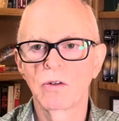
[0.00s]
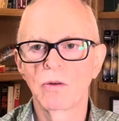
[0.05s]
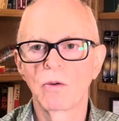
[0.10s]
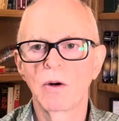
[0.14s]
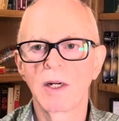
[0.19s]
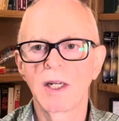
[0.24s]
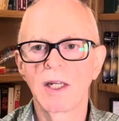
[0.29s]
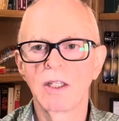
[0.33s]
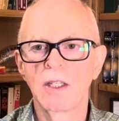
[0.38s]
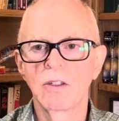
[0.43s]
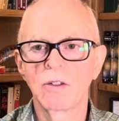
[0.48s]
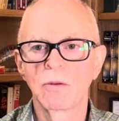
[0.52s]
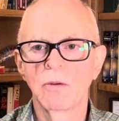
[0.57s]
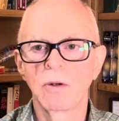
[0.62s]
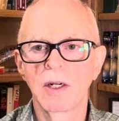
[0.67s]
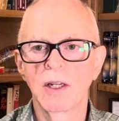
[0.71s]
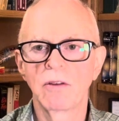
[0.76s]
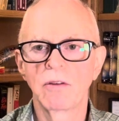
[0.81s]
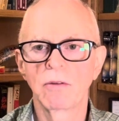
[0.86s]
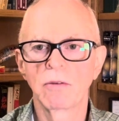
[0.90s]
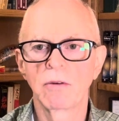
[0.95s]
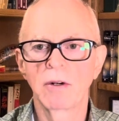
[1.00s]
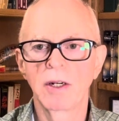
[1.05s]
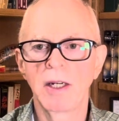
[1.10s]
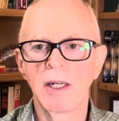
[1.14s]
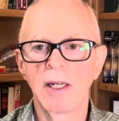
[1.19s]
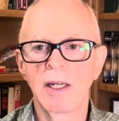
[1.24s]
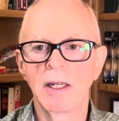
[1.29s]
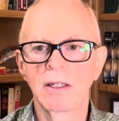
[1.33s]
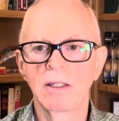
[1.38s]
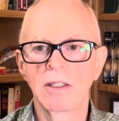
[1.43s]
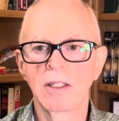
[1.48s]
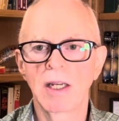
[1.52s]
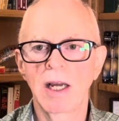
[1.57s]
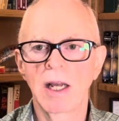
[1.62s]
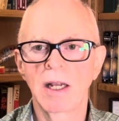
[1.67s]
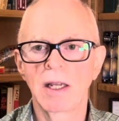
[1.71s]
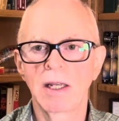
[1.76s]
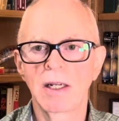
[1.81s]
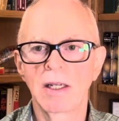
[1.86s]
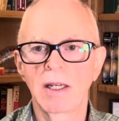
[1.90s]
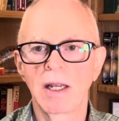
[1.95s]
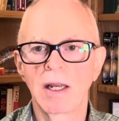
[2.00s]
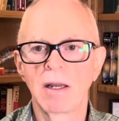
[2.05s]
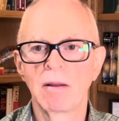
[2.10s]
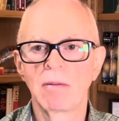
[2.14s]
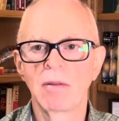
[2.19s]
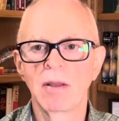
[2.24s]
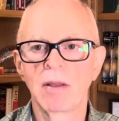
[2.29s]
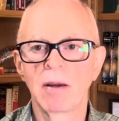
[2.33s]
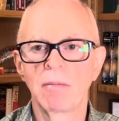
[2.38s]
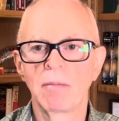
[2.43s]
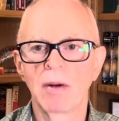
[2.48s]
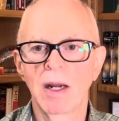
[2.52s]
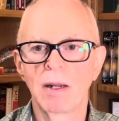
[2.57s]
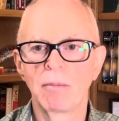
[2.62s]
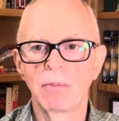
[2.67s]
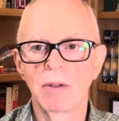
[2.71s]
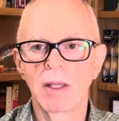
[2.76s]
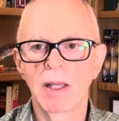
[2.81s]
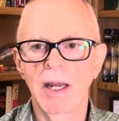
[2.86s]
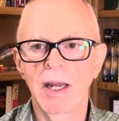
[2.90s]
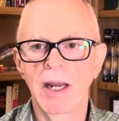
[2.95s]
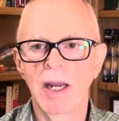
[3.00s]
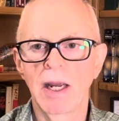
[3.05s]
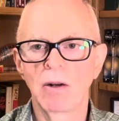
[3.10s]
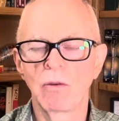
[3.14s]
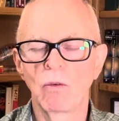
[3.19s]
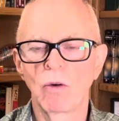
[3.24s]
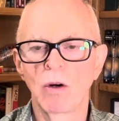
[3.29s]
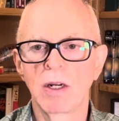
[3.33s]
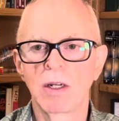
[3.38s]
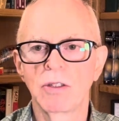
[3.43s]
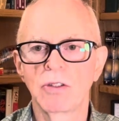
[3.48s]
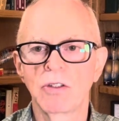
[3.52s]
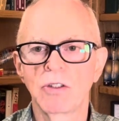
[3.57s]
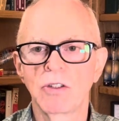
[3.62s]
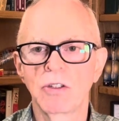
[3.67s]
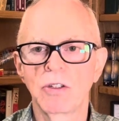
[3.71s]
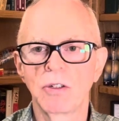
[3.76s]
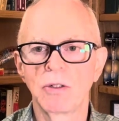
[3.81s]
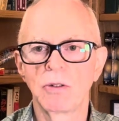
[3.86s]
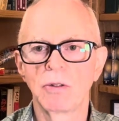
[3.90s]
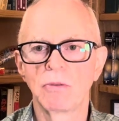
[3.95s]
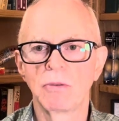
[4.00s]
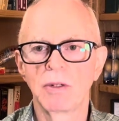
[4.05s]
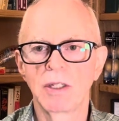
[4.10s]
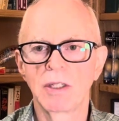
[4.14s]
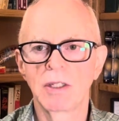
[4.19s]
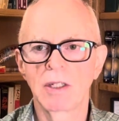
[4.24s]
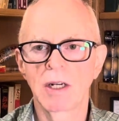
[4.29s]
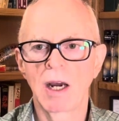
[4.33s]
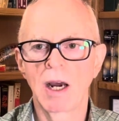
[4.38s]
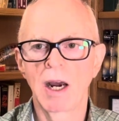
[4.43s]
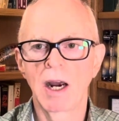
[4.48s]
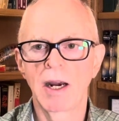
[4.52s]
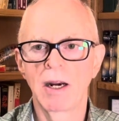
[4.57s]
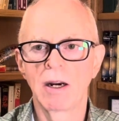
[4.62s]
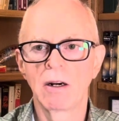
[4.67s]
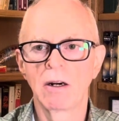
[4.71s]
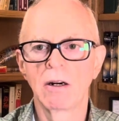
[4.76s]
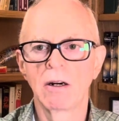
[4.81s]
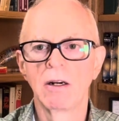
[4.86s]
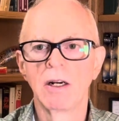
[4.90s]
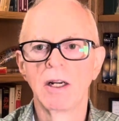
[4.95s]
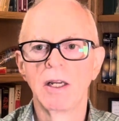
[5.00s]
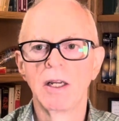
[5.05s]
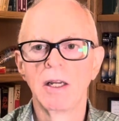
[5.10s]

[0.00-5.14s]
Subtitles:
2023 and telling them that my plan was to retire